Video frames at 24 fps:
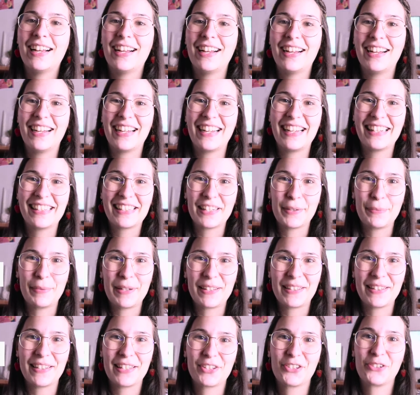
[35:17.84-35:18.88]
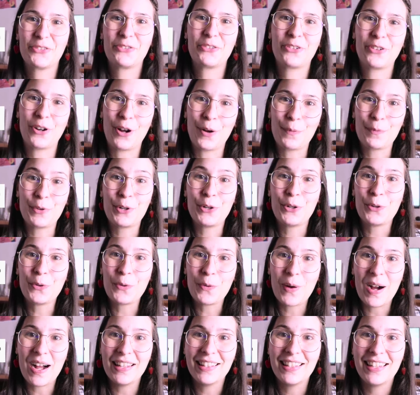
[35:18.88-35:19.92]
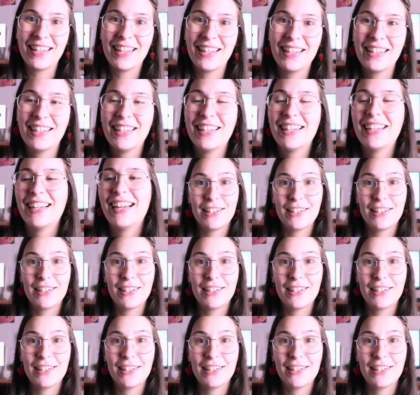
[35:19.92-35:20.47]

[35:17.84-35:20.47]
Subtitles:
It's a business from Nuala.